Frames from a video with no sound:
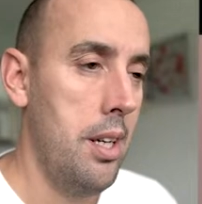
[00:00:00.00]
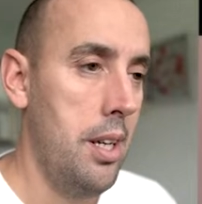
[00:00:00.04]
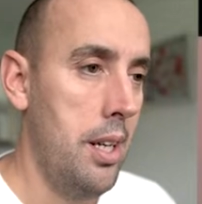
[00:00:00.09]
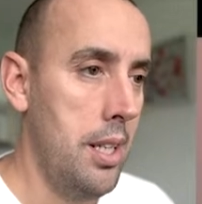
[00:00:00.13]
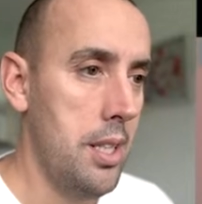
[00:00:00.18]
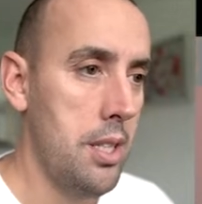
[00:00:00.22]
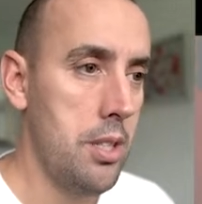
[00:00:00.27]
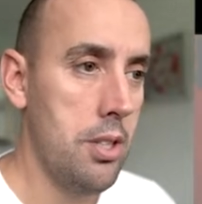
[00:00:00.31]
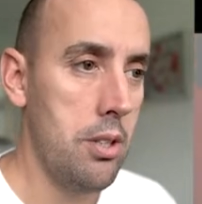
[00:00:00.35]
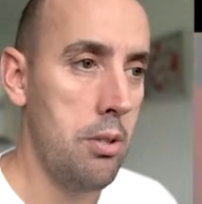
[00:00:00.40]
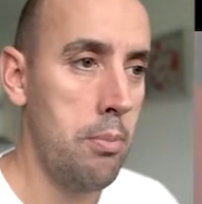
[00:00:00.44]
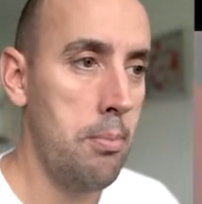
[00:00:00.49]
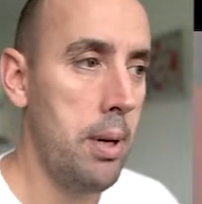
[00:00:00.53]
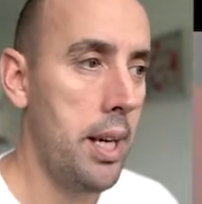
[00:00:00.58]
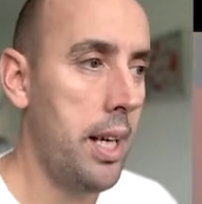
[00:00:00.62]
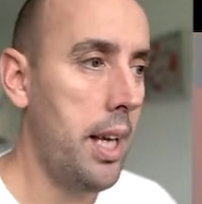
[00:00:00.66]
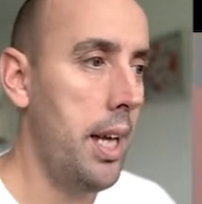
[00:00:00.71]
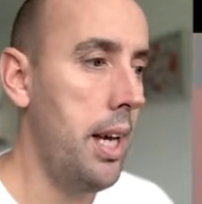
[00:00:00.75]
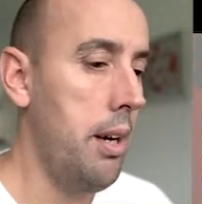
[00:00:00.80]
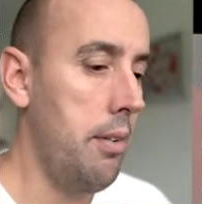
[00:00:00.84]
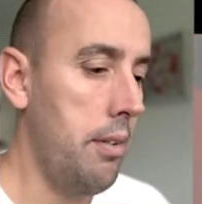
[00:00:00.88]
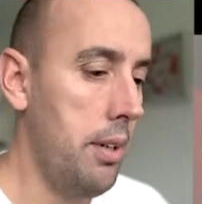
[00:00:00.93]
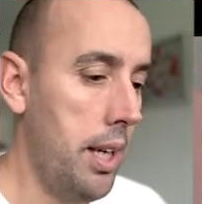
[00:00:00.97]
Let's zoom back
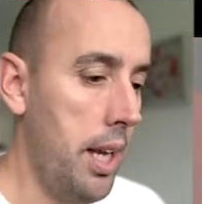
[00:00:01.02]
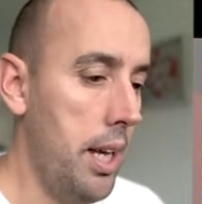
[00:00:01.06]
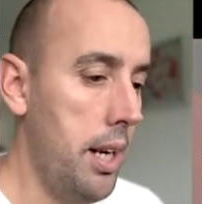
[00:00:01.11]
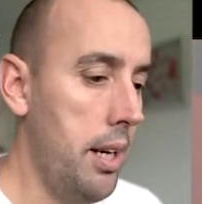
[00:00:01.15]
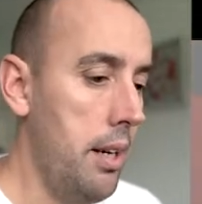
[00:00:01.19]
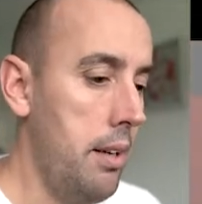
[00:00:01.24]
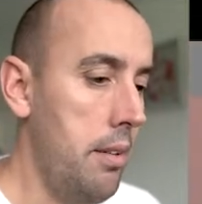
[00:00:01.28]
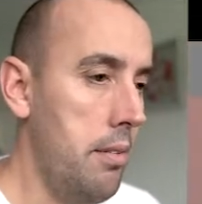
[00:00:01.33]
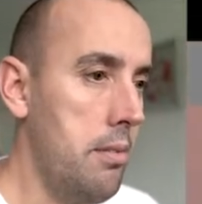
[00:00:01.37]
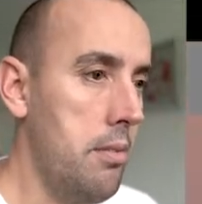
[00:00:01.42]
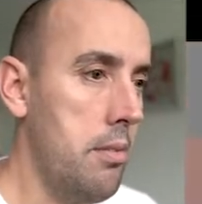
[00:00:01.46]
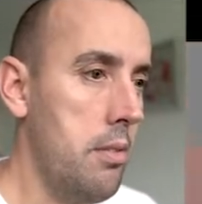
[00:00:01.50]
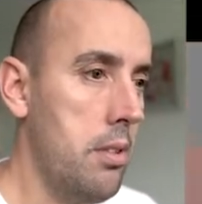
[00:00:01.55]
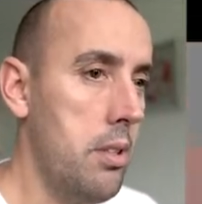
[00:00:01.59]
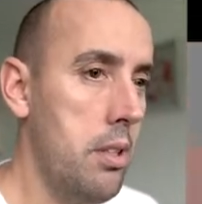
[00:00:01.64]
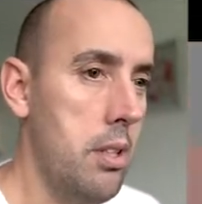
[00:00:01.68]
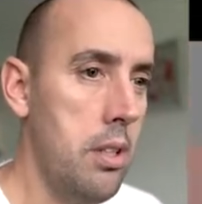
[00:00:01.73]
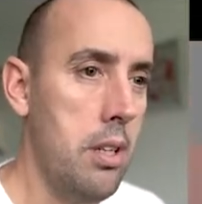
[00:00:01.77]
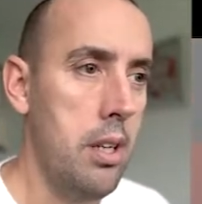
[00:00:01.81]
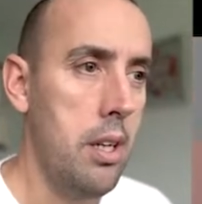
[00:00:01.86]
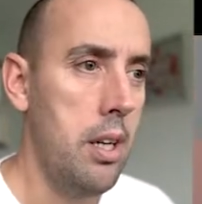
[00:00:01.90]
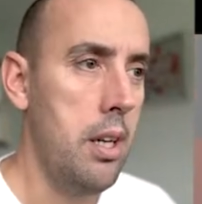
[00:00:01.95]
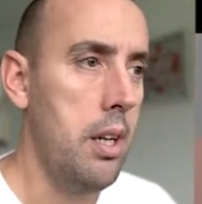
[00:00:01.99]
out again.
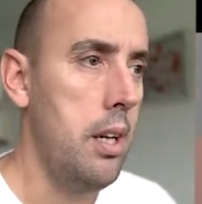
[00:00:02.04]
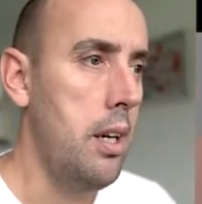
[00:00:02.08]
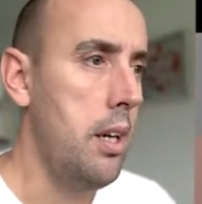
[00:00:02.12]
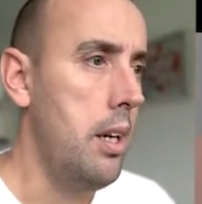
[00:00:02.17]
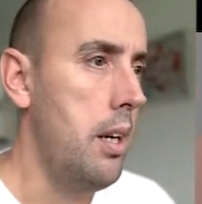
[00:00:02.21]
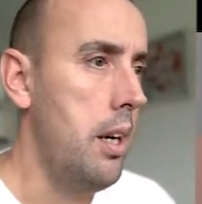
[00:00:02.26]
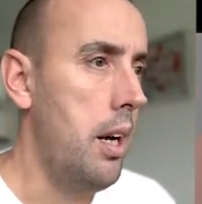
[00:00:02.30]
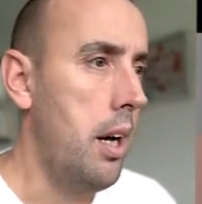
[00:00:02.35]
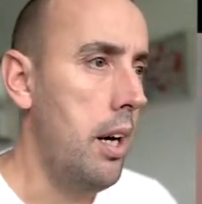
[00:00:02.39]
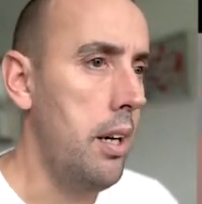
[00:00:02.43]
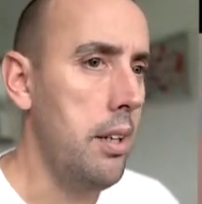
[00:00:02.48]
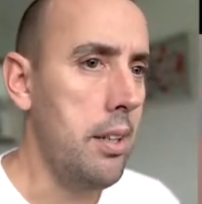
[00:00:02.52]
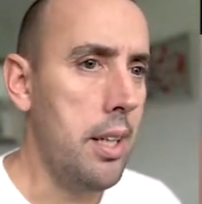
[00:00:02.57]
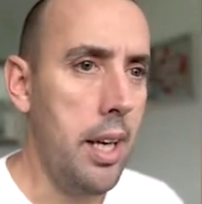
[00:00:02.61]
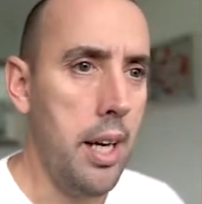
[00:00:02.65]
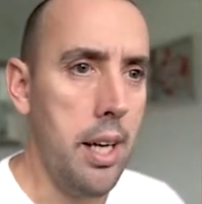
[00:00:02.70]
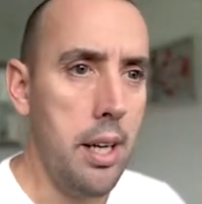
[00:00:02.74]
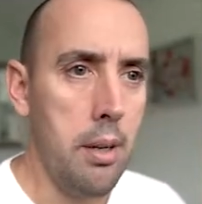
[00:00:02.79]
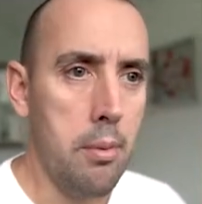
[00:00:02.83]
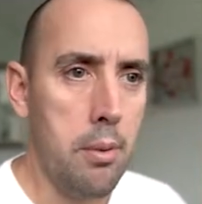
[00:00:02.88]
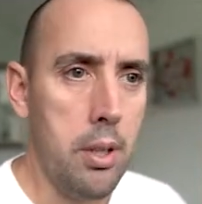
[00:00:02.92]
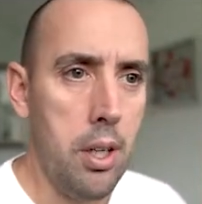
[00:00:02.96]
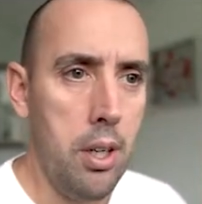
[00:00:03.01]
Okay,
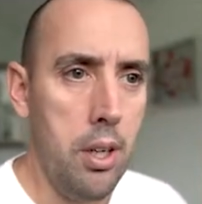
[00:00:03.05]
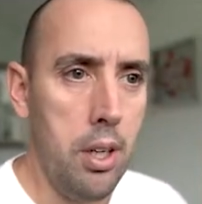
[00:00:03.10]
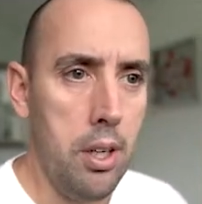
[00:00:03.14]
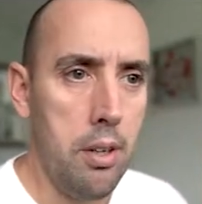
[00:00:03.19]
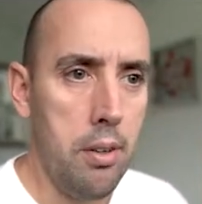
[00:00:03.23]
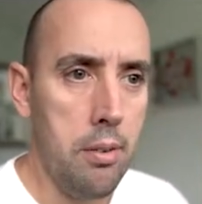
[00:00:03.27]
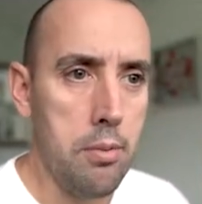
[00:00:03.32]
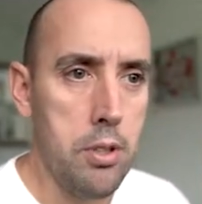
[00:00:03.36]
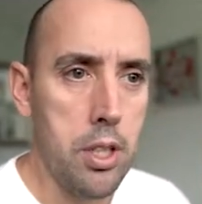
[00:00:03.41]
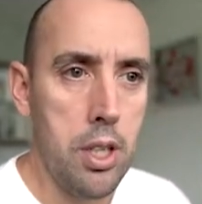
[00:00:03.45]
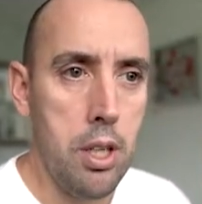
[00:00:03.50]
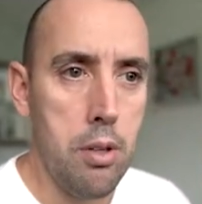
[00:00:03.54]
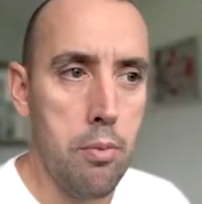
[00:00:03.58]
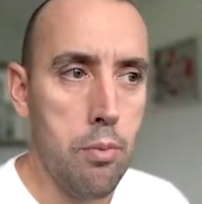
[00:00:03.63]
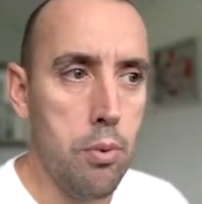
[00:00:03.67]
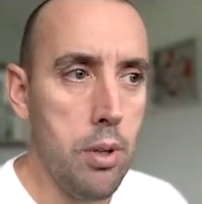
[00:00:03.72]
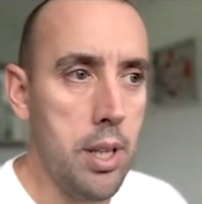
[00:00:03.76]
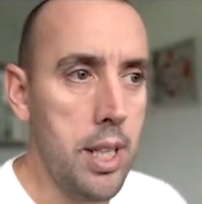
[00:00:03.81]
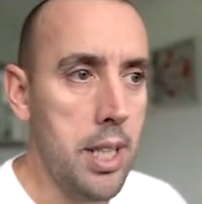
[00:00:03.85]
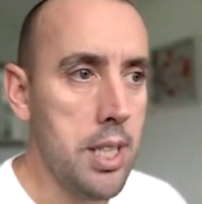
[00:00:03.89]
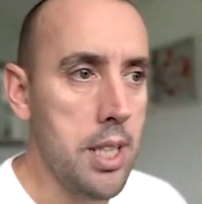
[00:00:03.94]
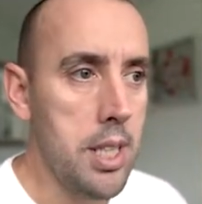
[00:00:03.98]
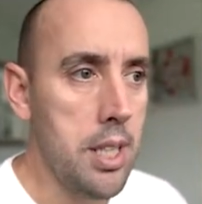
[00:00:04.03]
I'm just going to
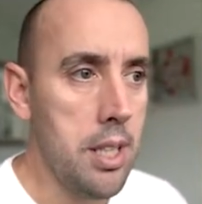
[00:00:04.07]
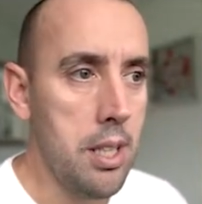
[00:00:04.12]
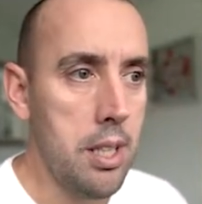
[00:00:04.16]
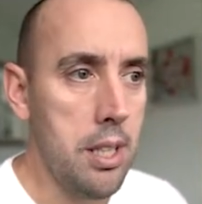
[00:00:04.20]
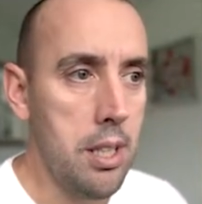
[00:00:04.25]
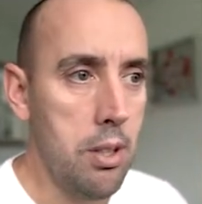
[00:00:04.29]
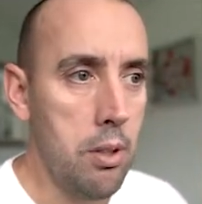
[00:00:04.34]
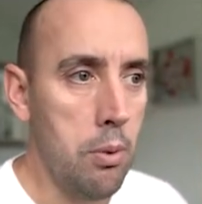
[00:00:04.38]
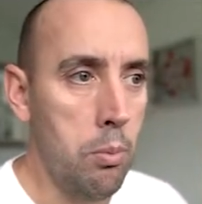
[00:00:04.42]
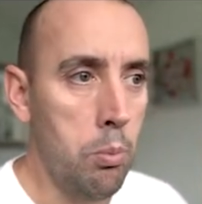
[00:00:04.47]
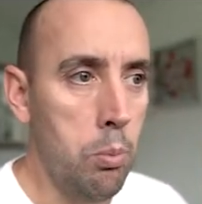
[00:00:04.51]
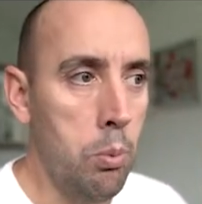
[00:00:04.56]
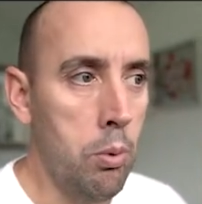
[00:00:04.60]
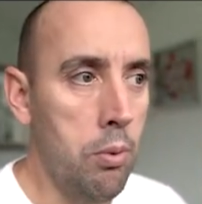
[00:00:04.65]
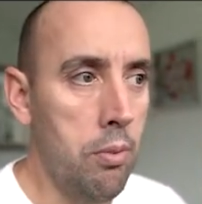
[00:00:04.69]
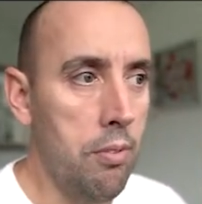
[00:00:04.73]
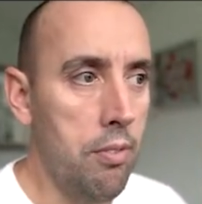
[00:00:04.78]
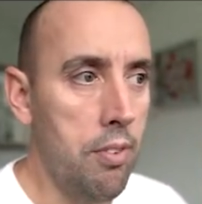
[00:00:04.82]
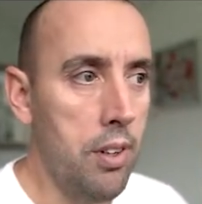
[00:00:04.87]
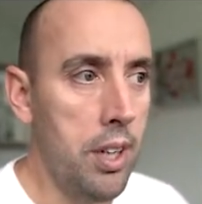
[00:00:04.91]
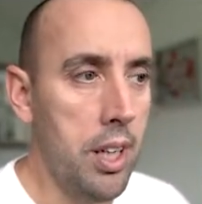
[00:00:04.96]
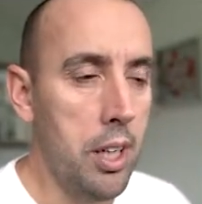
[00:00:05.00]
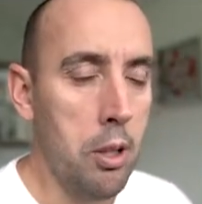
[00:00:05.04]
raise the
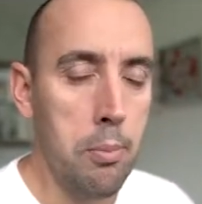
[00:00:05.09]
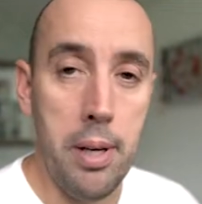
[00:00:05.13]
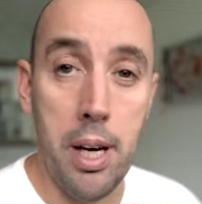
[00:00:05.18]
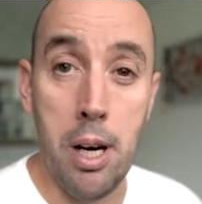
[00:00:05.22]
warmth a little bit.